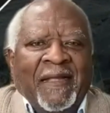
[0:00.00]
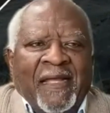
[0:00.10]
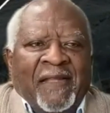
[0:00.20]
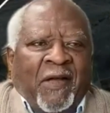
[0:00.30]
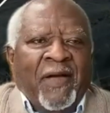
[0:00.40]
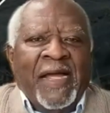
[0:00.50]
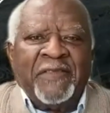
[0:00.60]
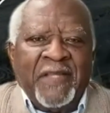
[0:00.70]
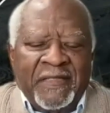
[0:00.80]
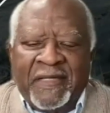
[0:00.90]
and our
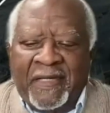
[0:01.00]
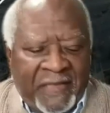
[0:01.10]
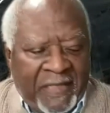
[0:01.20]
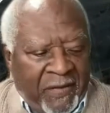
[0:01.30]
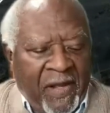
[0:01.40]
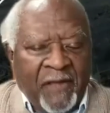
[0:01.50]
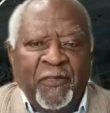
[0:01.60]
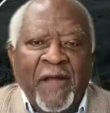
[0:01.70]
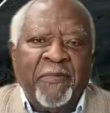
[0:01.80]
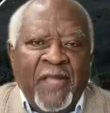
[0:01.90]
ancestors there got
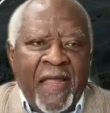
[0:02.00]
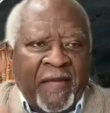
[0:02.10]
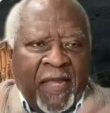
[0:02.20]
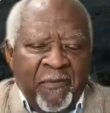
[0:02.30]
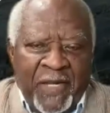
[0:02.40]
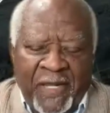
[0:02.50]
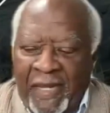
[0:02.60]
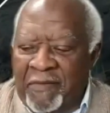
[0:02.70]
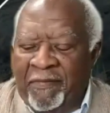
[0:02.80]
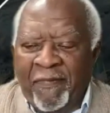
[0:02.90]
trapped and then
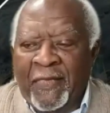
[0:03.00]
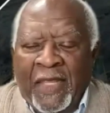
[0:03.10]
became